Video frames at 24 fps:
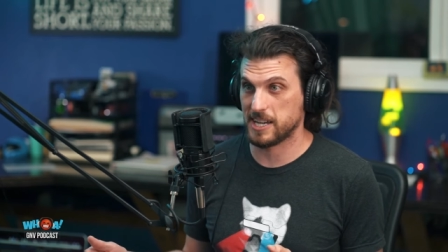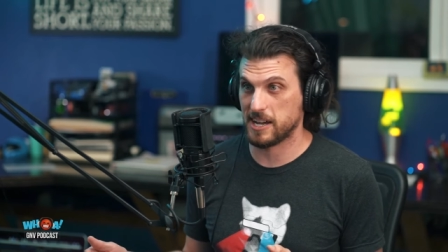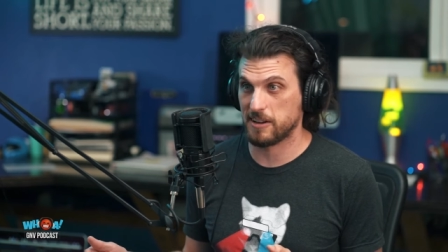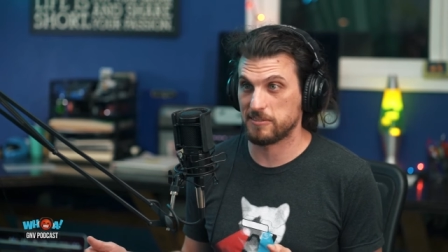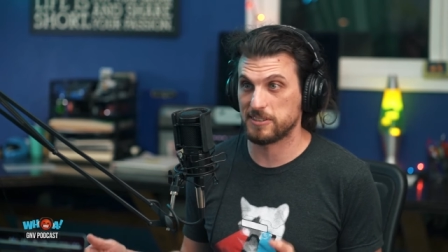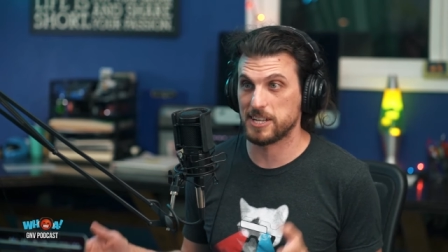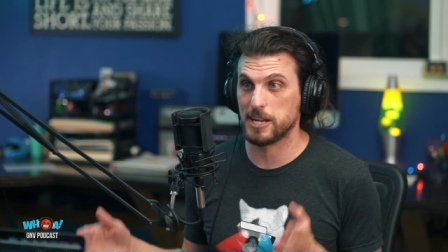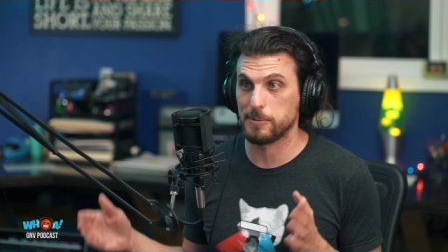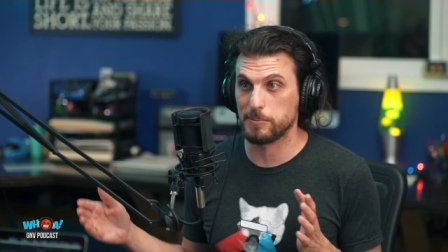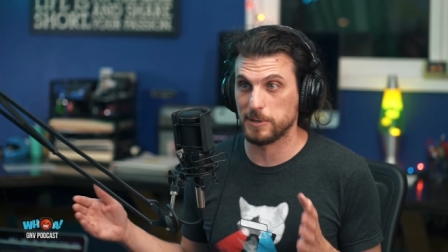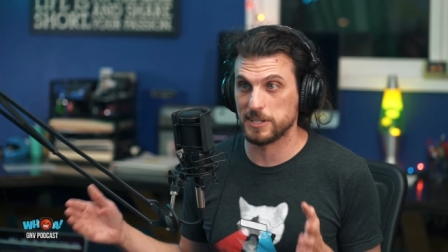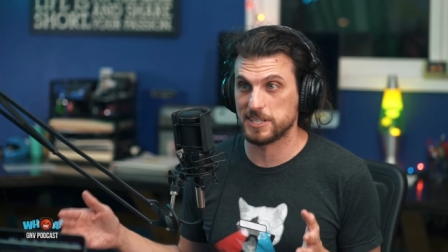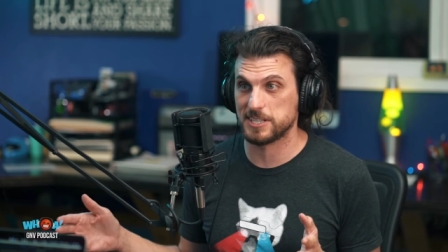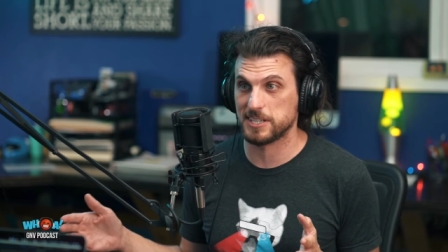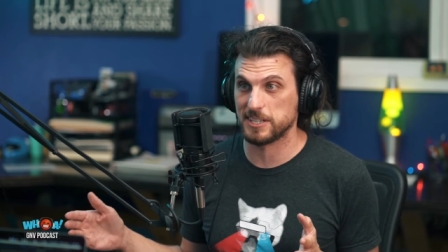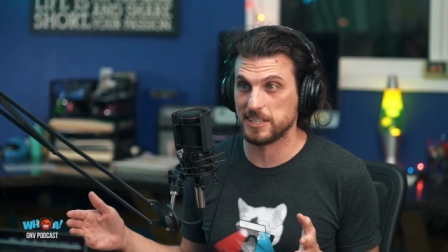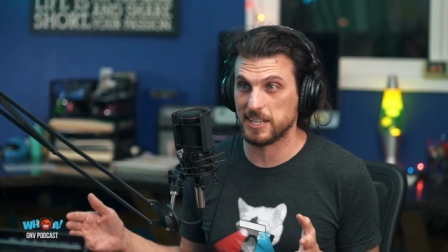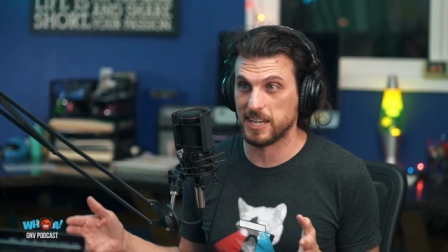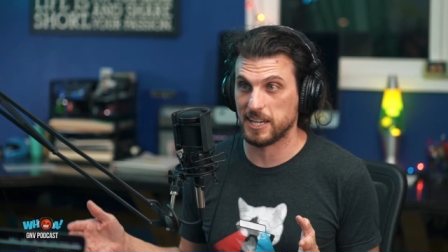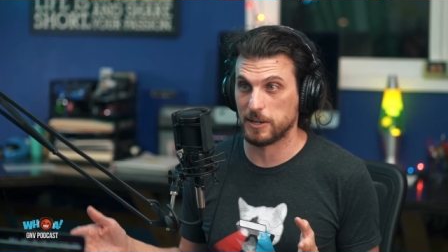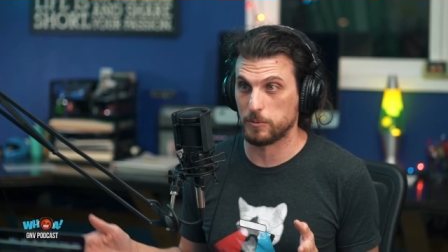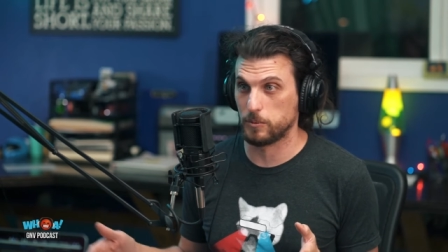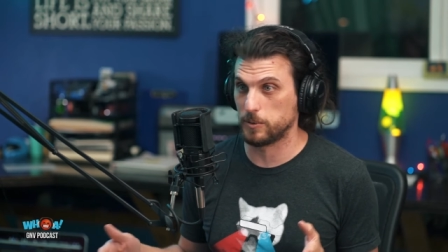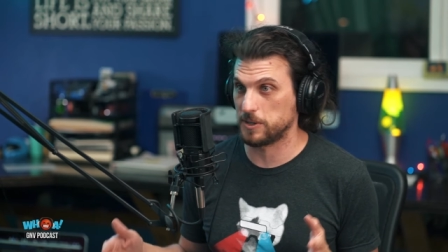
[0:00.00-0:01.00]
I was able to
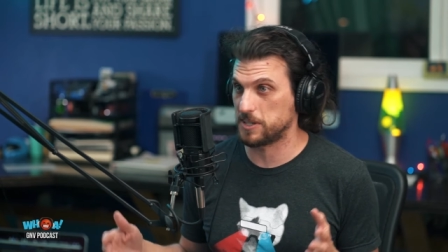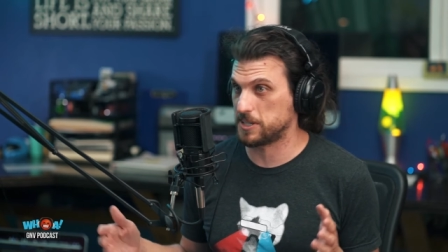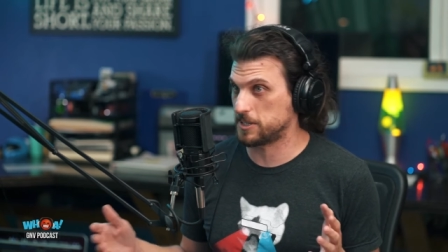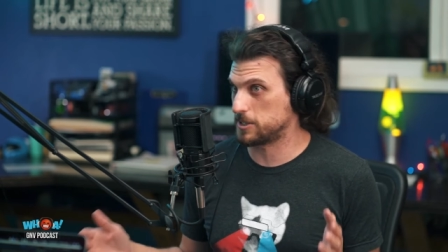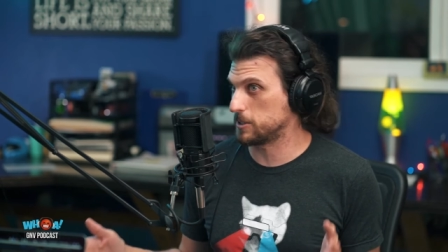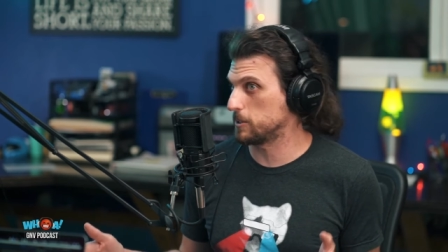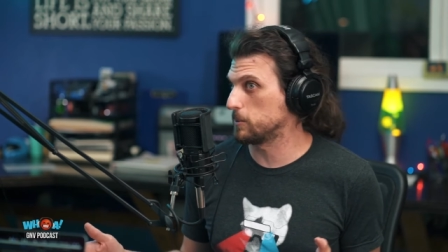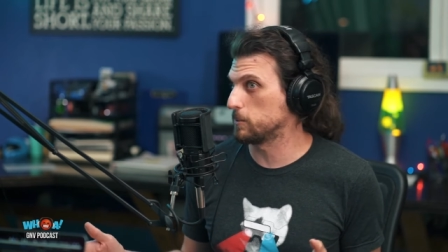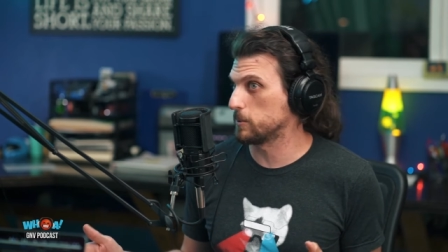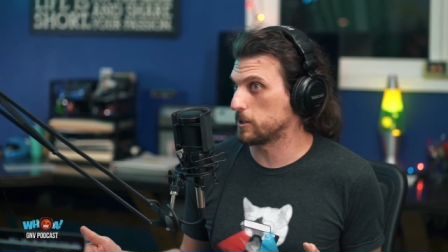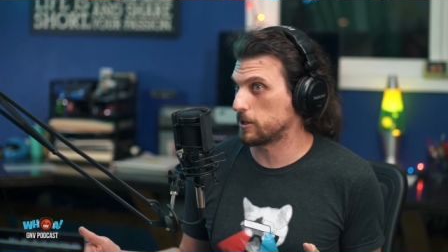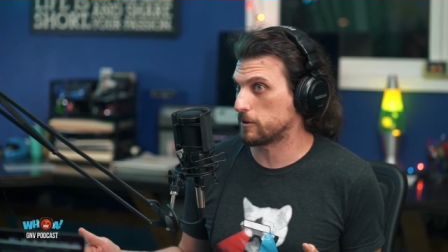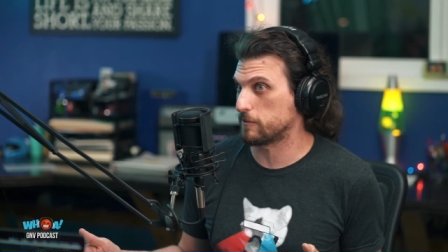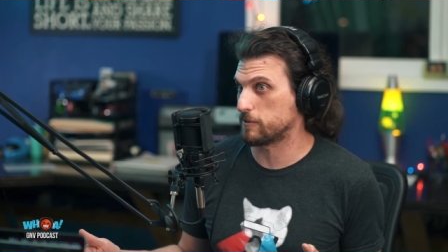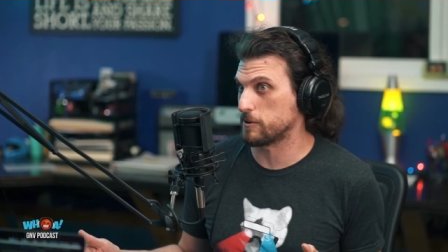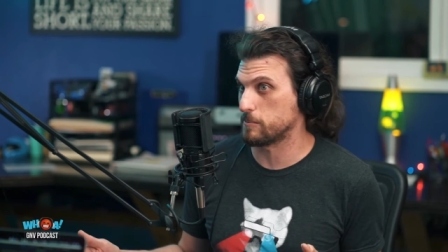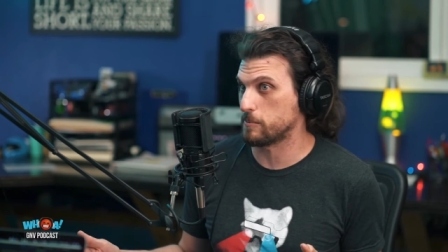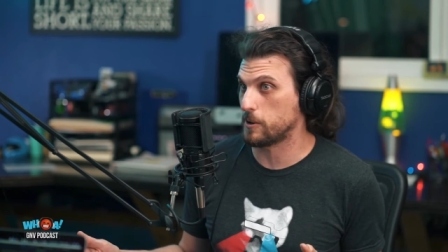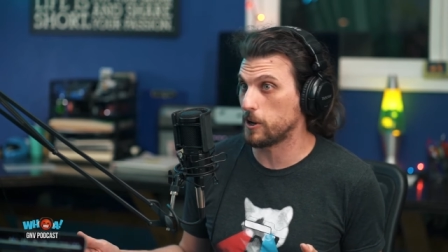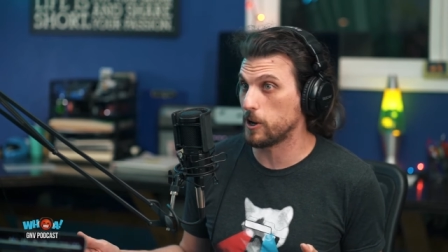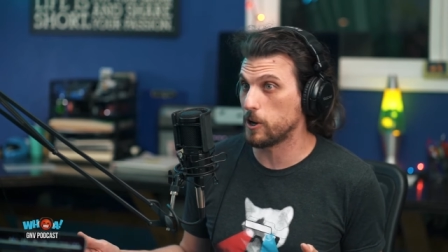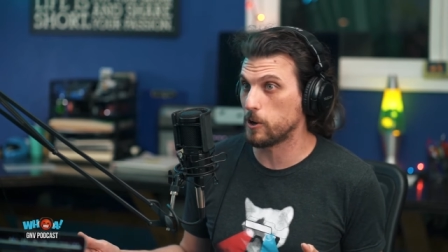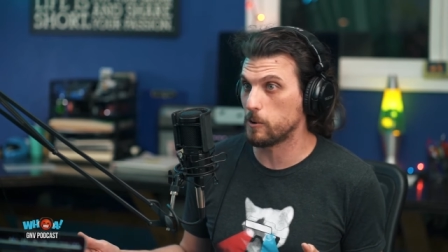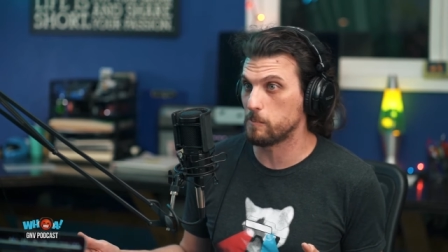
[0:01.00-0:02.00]
like w- still work
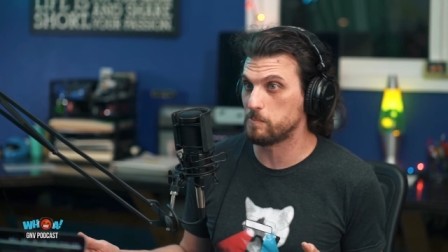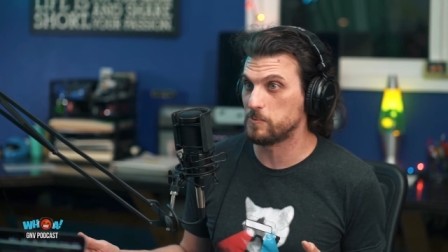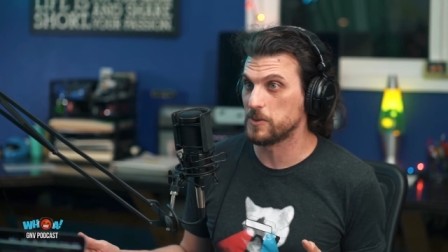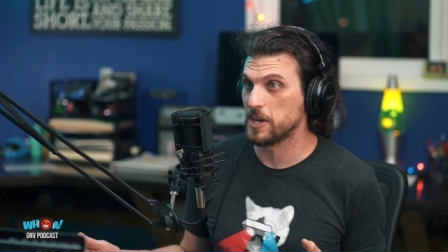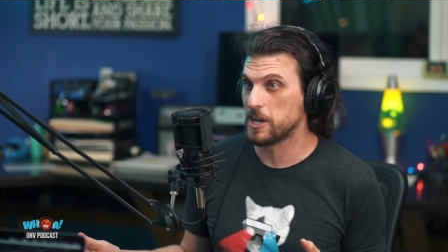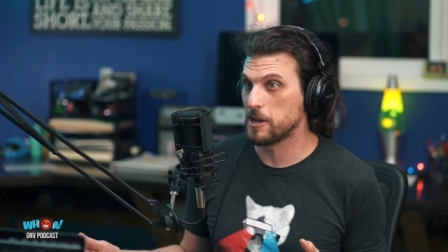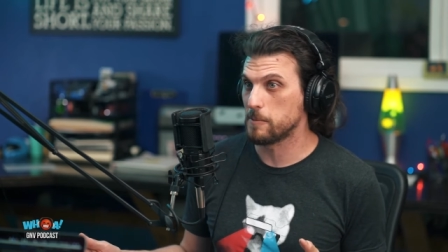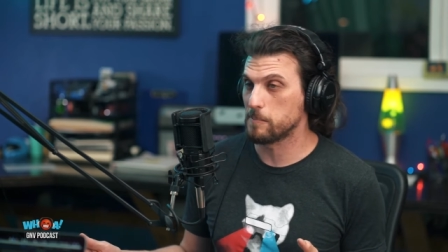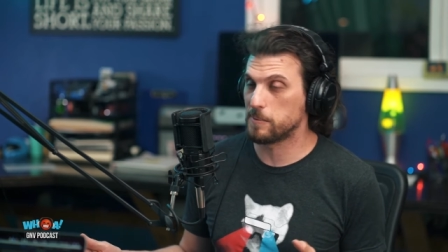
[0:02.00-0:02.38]
from home,